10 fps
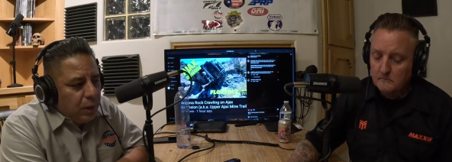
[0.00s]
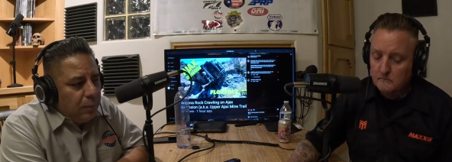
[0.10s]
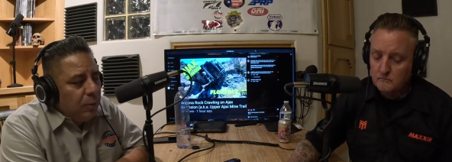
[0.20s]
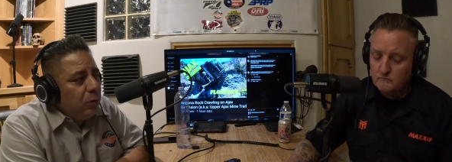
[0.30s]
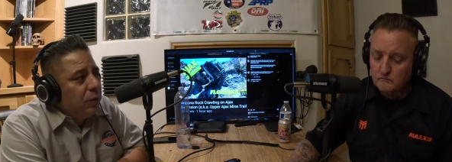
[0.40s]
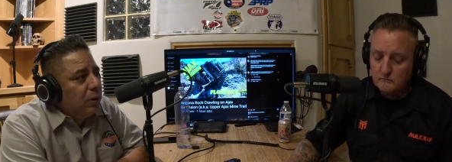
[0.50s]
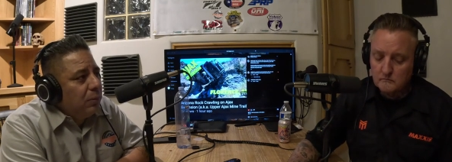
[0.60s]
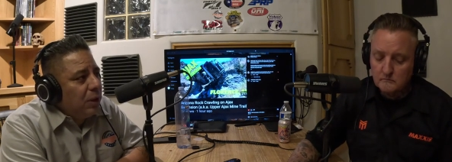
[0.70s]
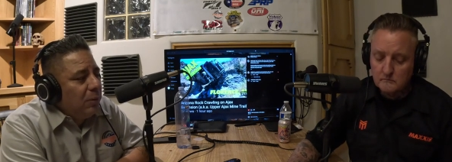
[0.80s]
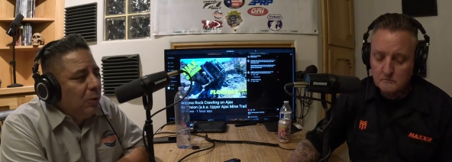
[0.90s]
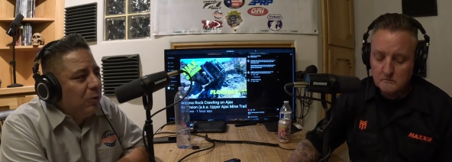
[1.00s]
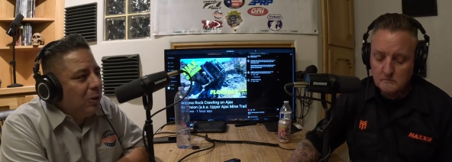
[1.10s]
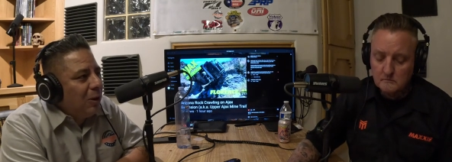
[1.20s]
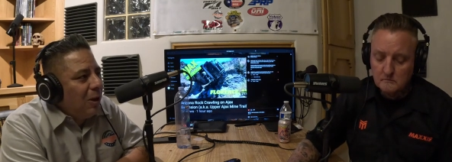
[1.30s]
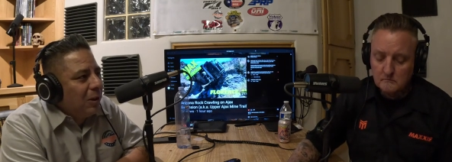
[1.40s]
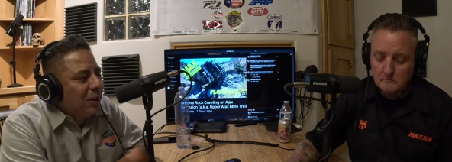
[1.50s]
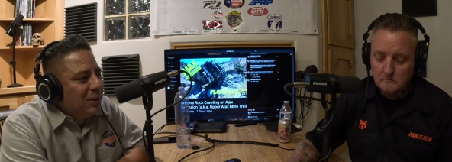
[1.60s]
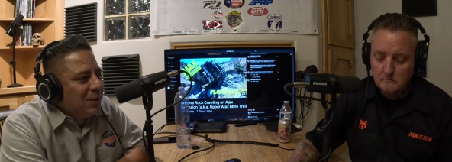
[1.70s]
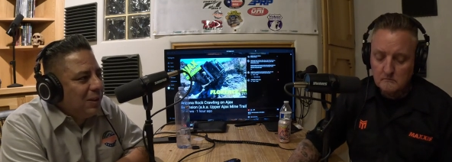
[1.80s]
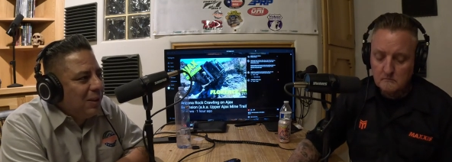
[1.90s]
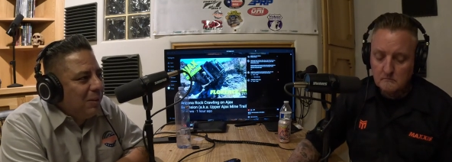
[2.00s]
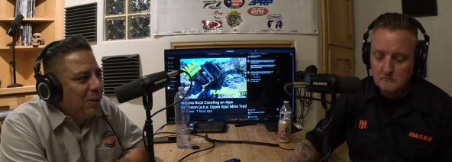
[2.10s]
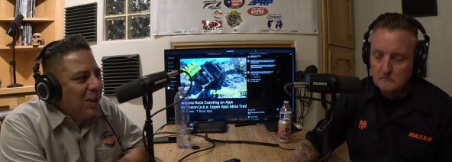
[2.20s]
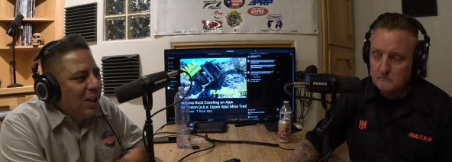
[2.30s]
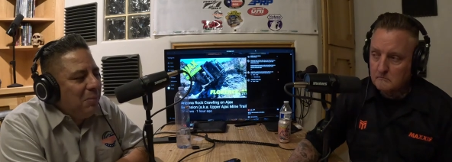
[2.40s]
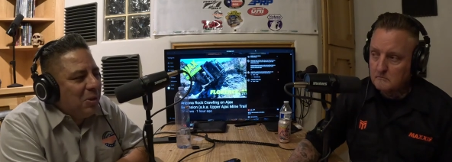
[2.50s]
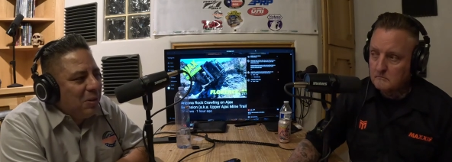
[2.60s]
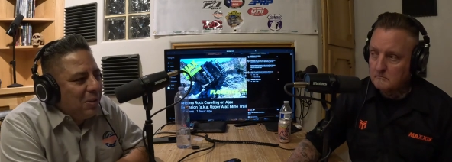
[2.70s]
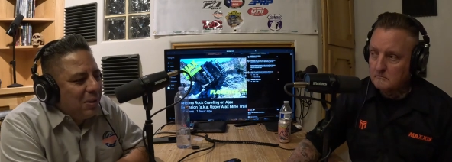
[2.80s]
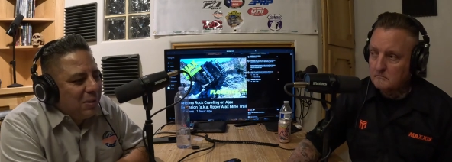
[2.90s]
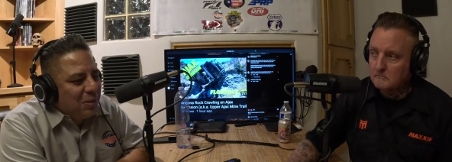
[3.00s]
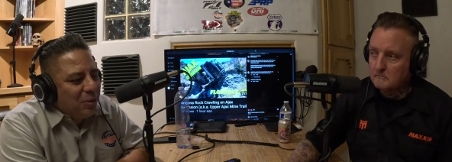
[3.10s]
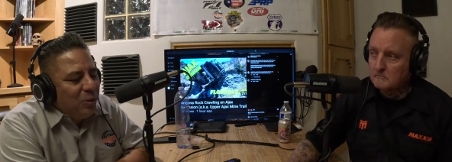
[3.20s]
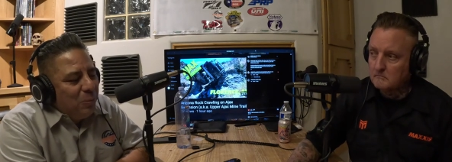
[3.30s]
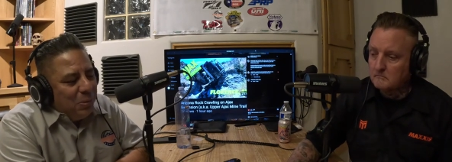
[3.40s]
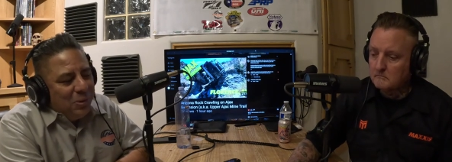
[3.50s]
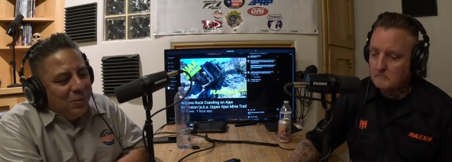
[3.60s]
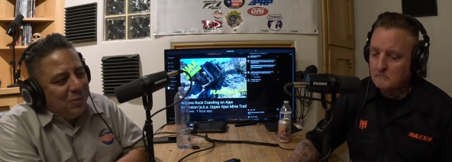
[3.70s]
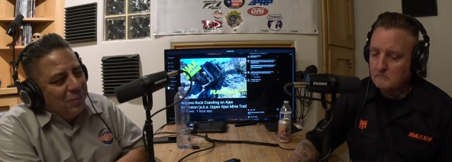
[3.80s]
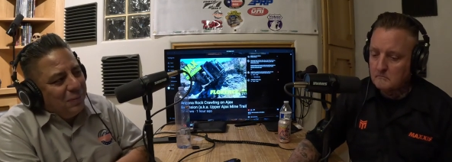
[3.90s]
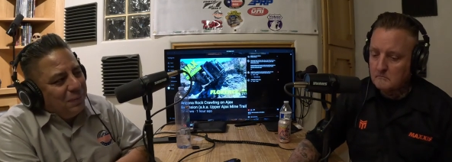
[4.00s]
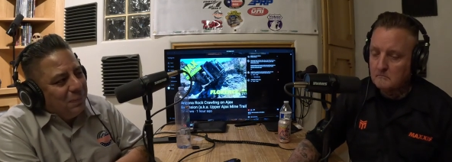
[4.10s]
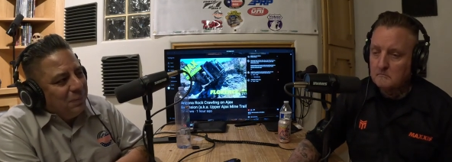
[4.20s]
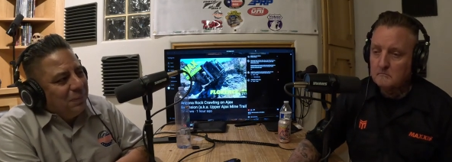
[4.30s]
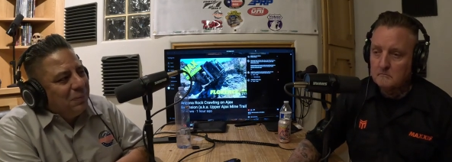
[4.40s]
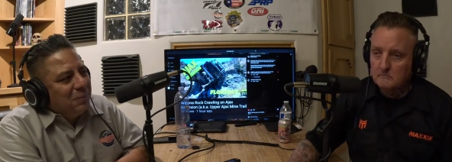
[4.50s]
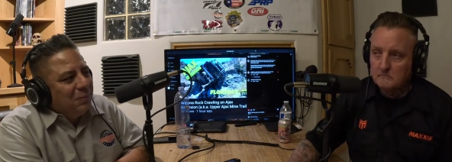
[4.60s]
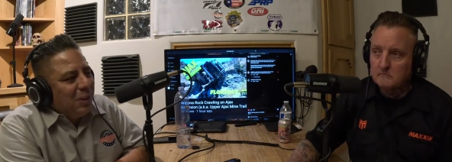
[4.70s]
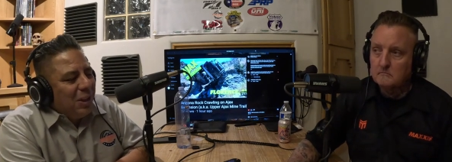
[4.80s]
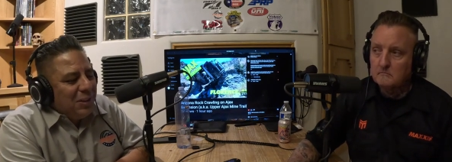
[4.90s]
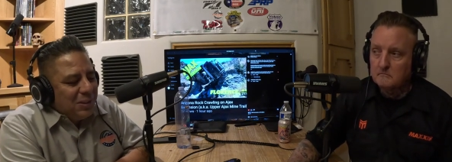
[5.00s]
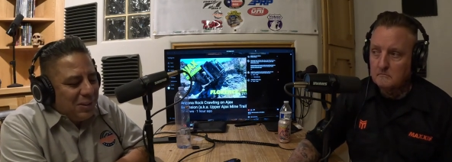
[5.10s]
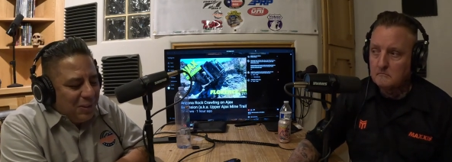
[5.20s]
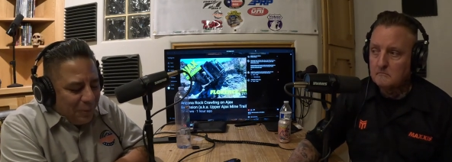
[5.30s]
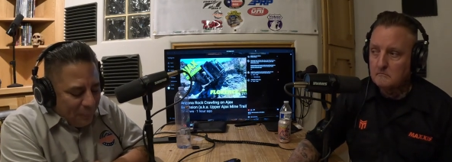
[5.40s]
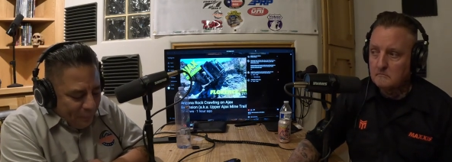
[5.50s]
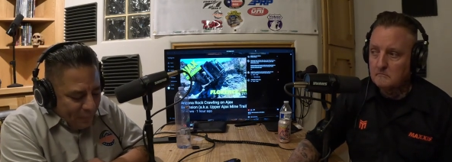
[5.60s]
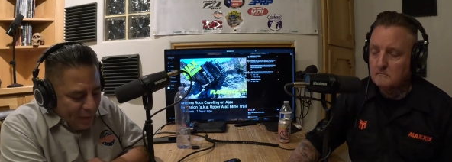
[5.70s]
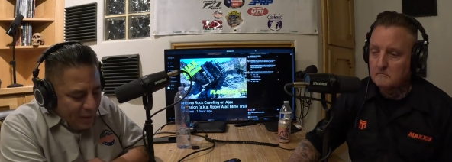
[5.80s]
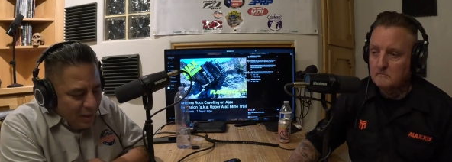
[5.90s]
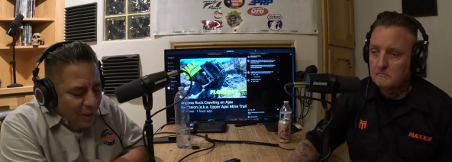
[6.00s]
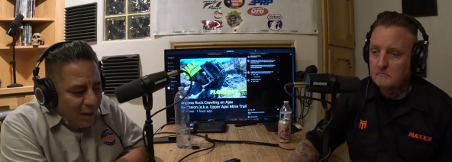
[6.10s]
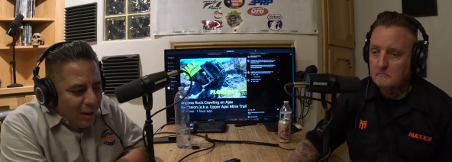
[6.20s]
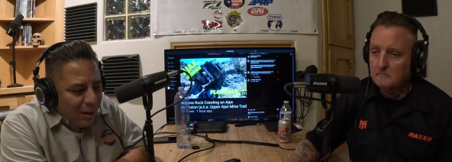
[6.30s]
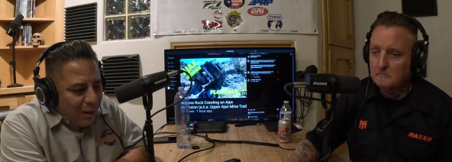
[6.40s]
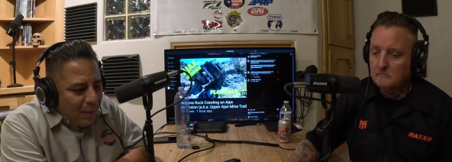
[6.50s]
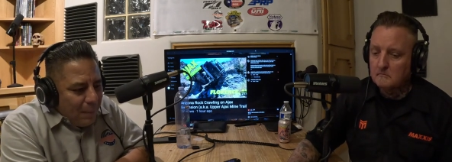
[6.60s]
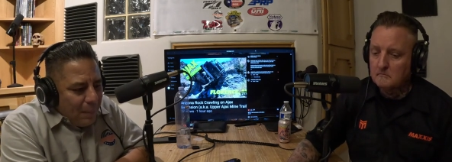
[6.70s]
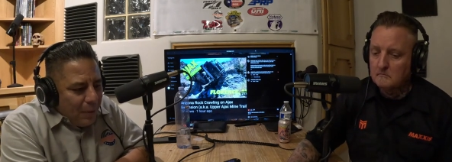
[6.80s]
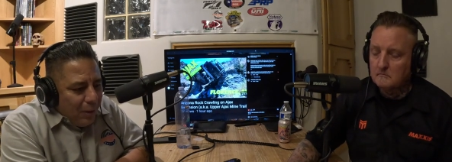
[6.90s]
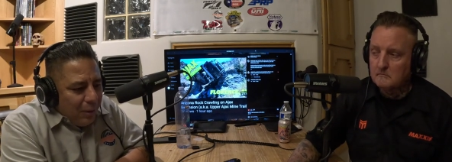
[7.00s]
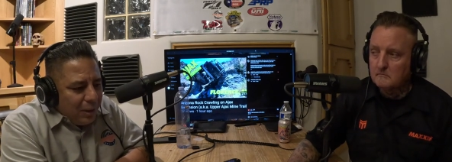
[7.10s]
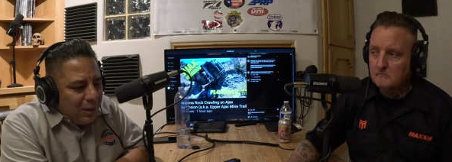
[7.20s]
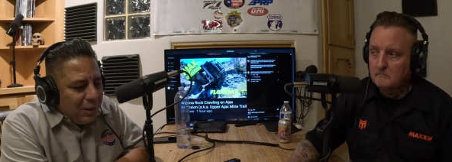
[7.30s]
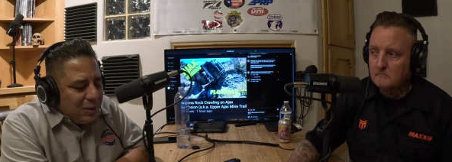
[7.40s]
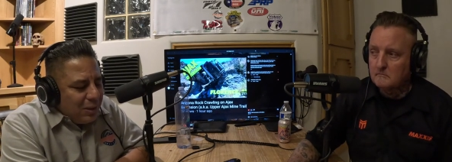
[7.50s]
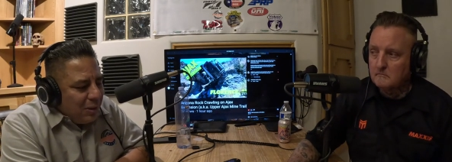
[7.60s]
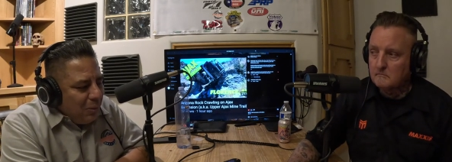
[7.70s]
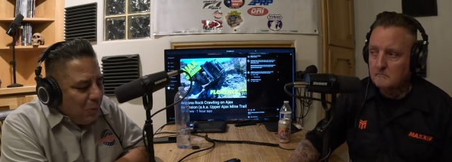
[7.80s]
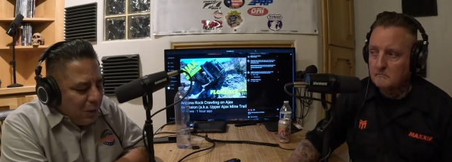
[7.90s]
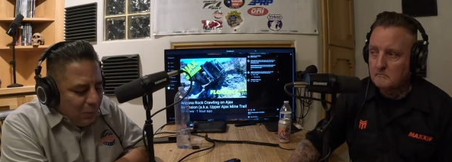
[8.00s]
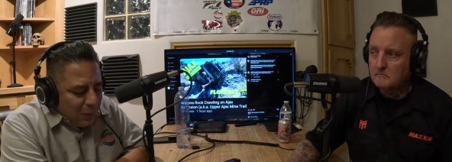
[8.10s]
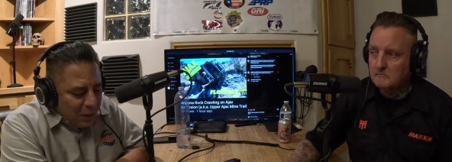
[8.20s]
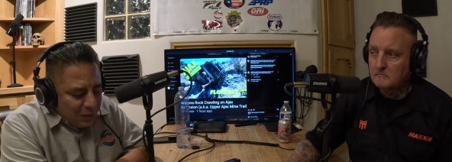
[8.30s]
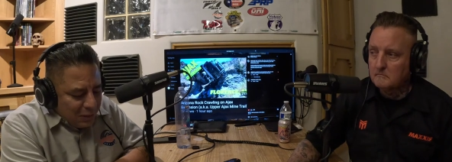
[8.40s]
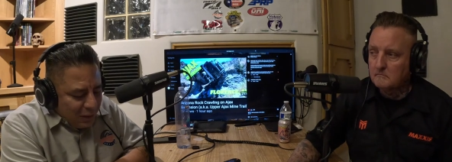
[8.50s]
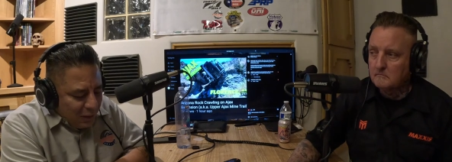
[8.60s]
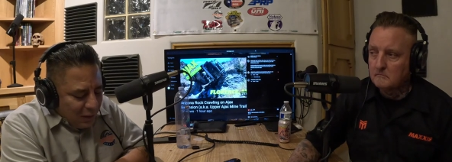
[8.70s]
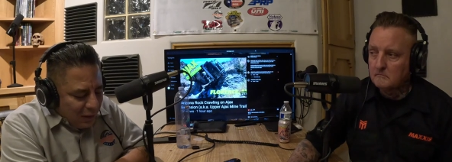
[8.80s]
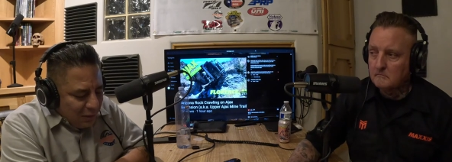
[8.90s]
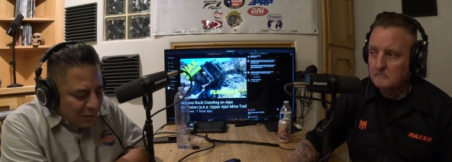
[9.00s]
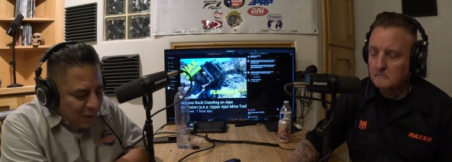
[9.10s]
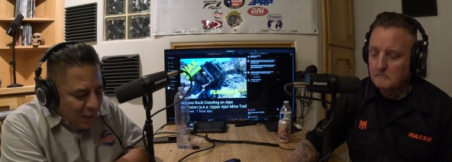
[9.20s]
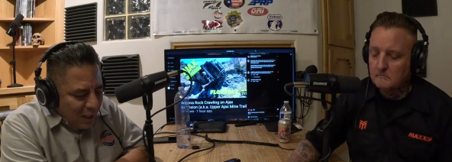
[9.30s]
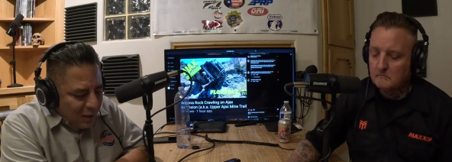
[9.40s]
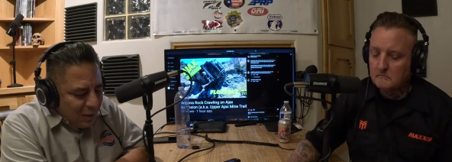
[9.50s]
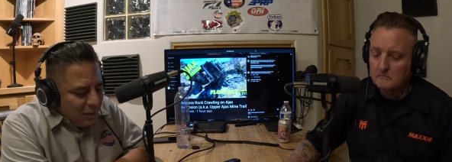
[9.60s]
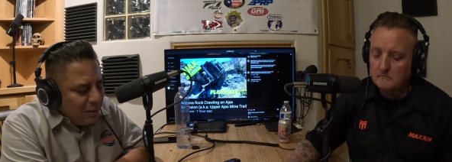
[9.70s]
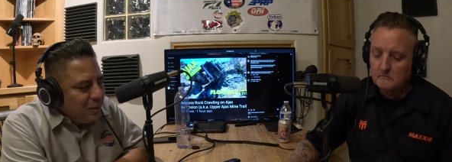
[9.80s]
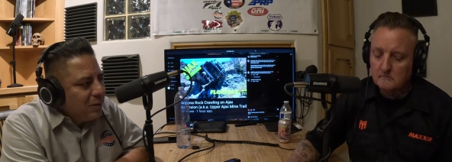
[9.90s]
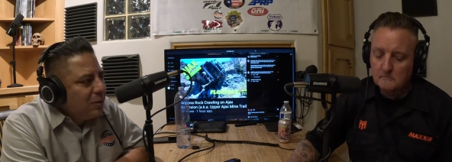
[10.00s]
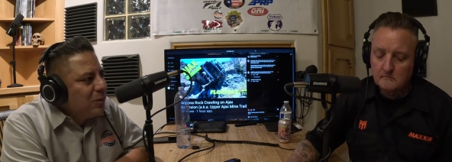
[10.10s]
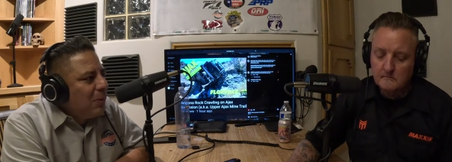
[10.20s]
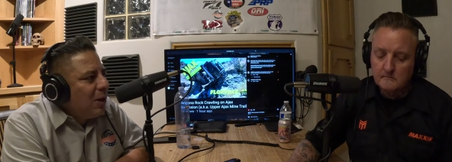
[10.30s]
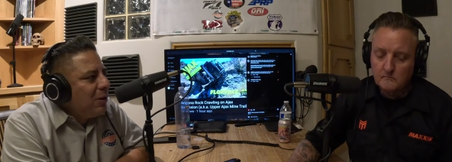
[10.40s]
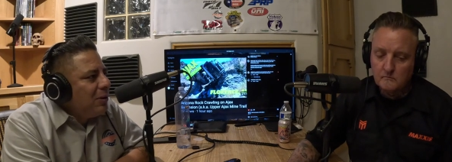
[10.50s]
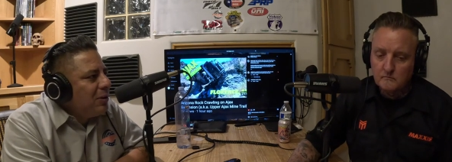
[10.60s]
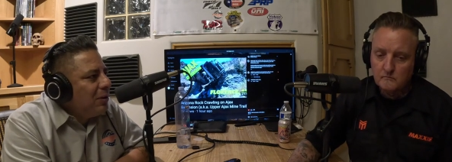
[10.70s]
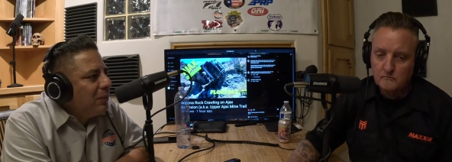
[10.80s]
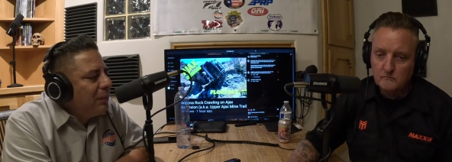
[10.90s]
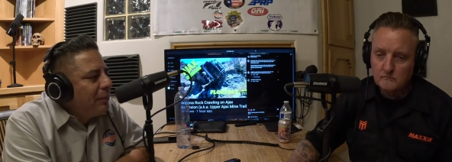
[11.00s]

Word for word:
Speaker 1: keep moving. Keep moving along. That's the name of the game with a group, right? So, um, all right, that's good. What, what else? Anything else to add to spotters.